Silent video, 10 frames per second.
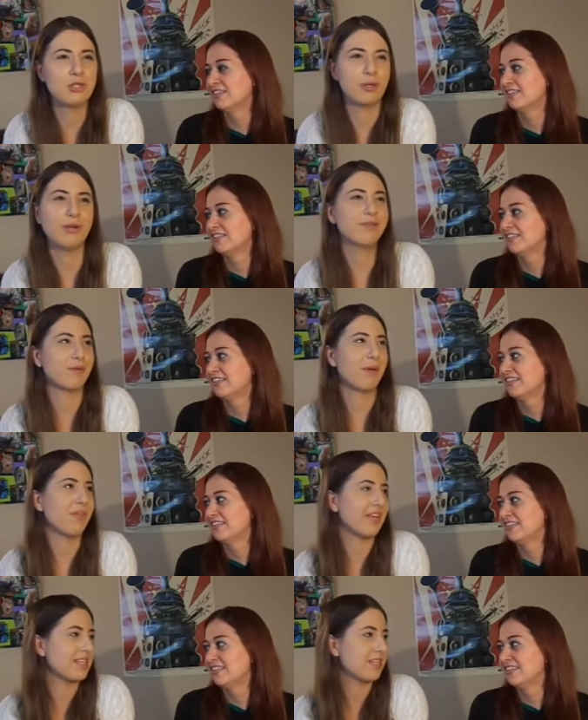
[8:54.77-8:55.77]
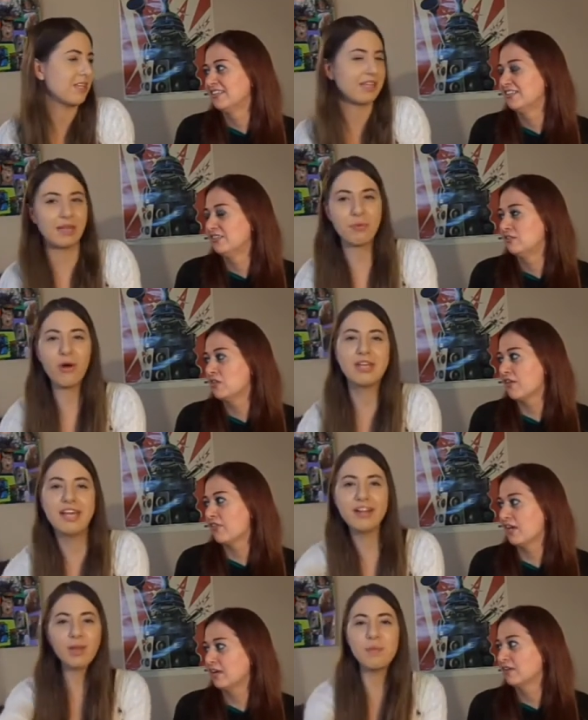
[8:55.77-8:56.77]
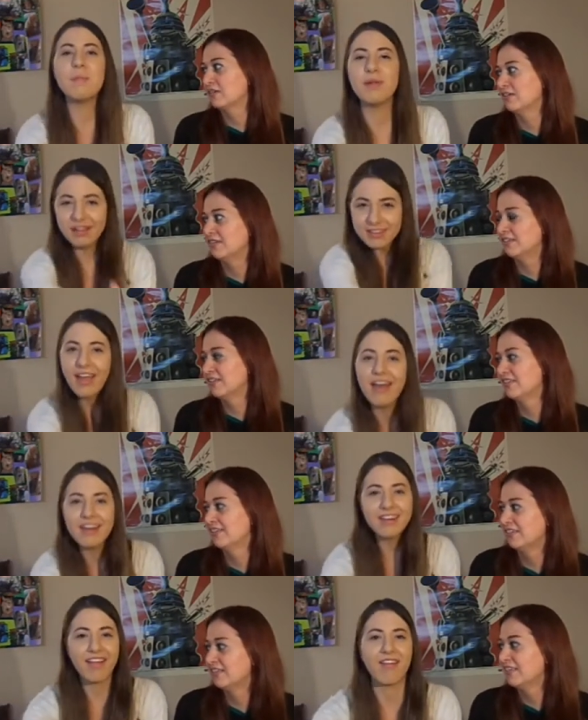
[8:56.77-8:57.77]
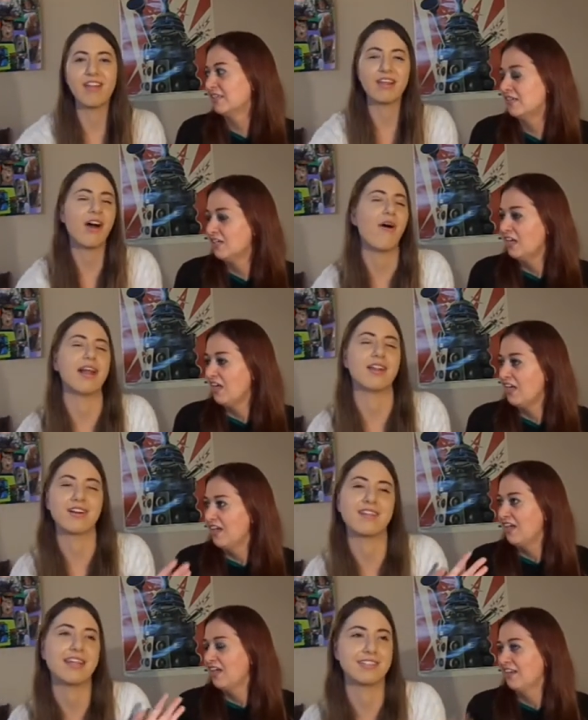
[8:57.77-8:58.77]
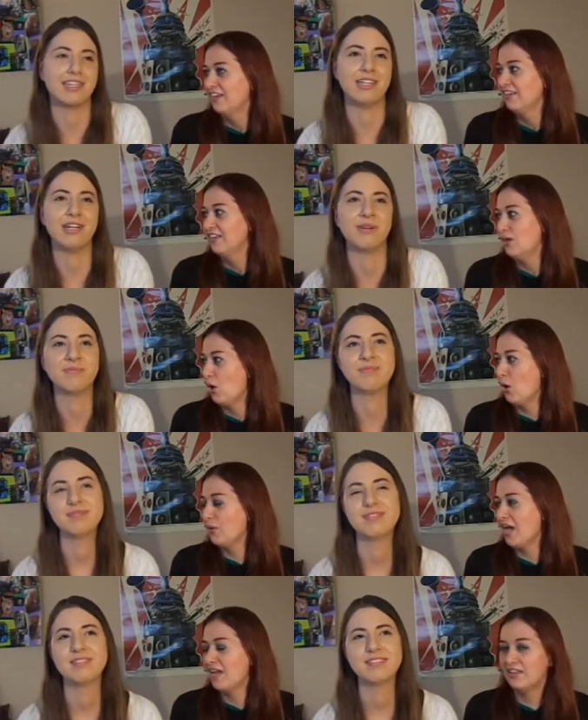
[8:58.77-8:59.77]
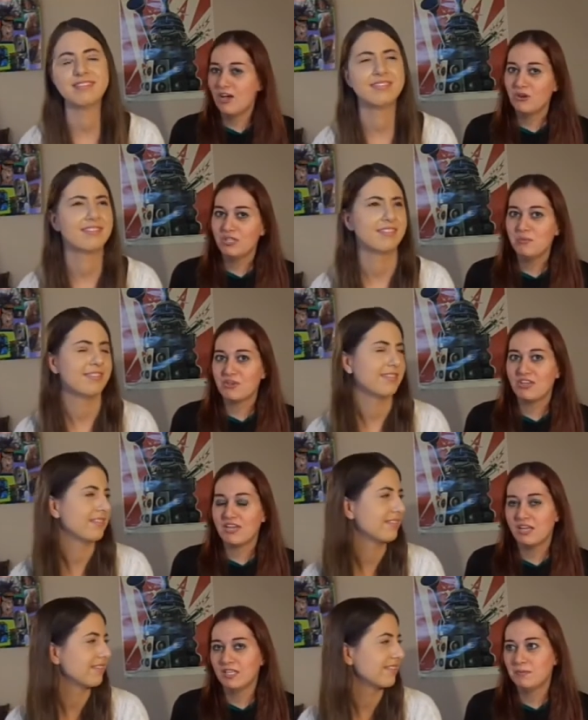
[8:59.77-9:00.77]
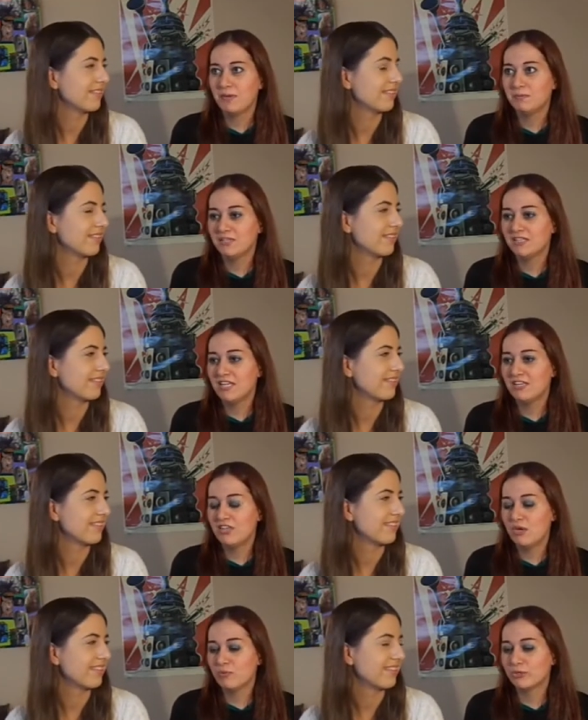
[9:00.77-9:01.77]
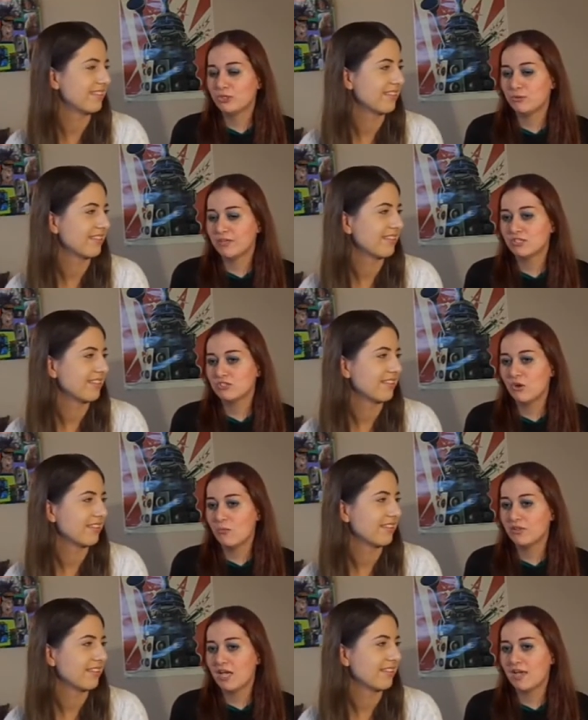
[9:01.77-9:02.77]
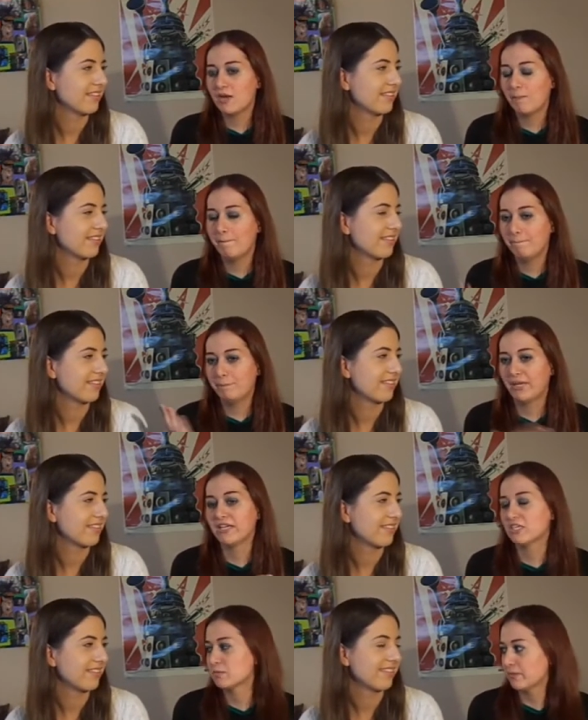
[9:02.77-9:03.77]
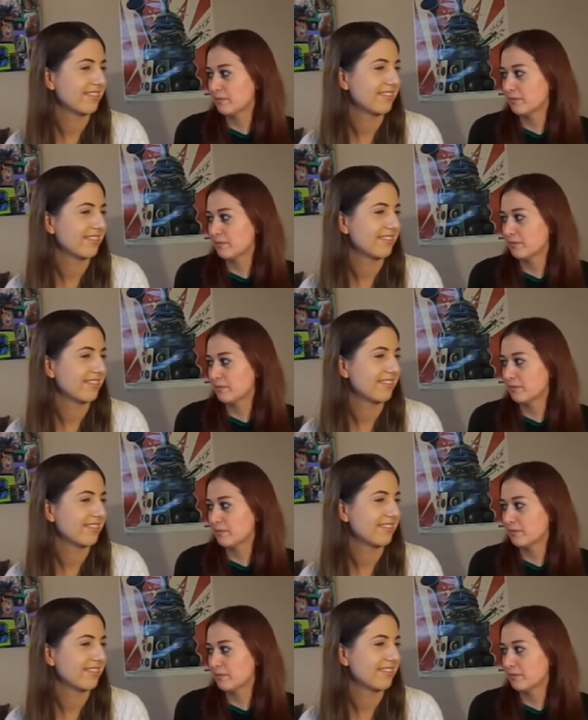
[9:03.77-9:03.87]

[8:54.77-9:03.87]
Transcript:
Speaker 1: you learn from all this? They were all Nothing. killing people at the end, and they're like, oh, I learned a lesson, you know? Oh, yeah. Not only were they killing people at the end, they were doing so with, like, blank ex